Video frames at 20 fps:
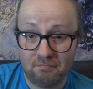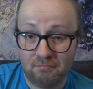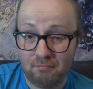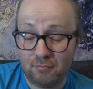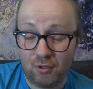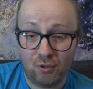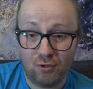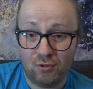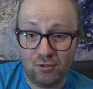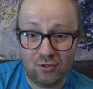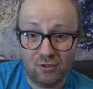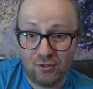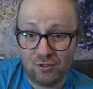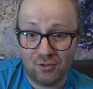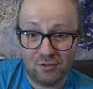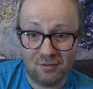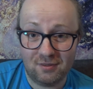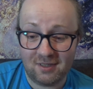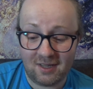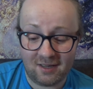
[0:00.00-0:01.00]

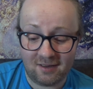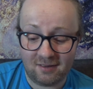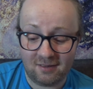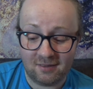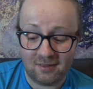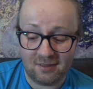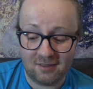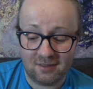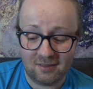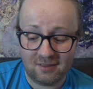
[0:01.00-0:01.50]
push and